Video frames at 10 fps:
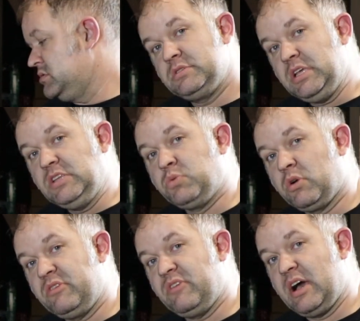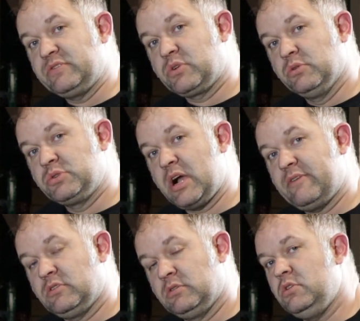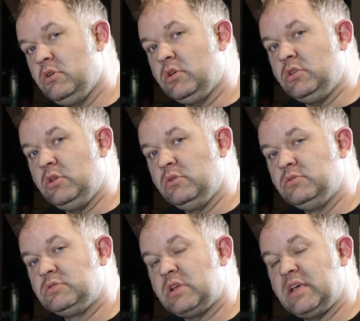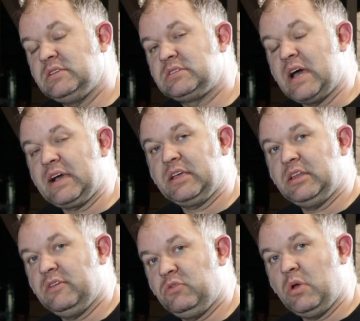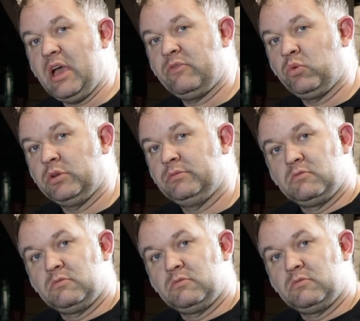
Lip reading: T25 screwdriver, you can use a socket if you have one,